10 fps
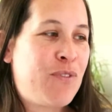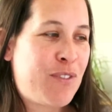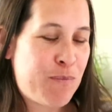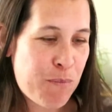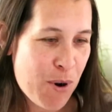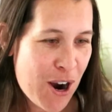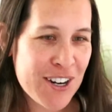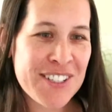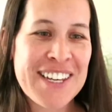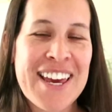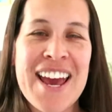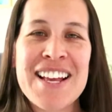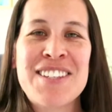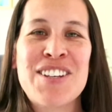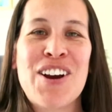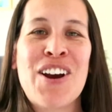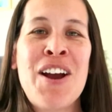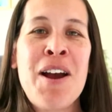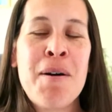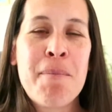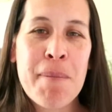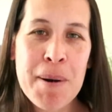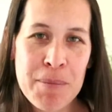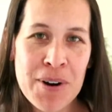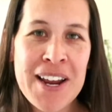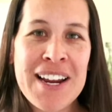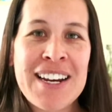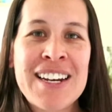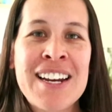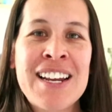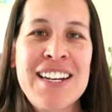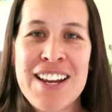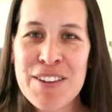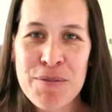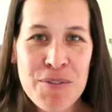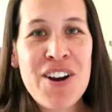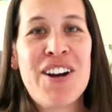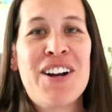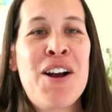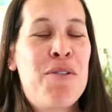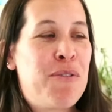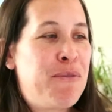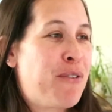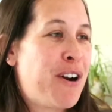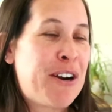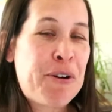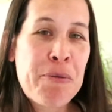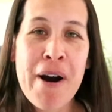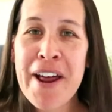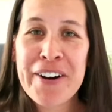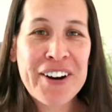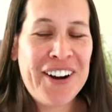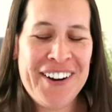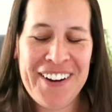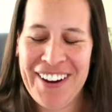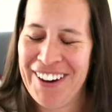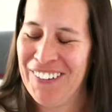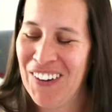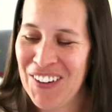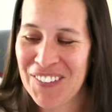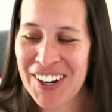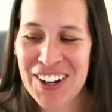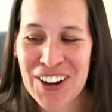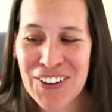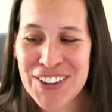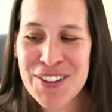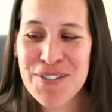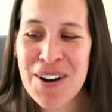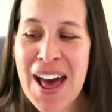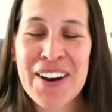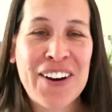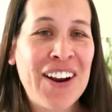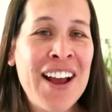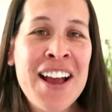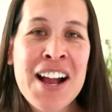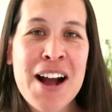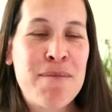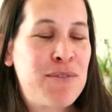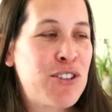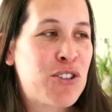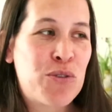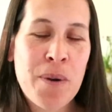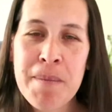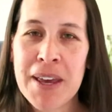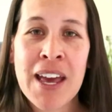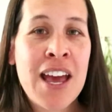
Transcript: Mars in Cancer, my brain doesn't work when we're underwater. When we go in the water, I'm just swimming,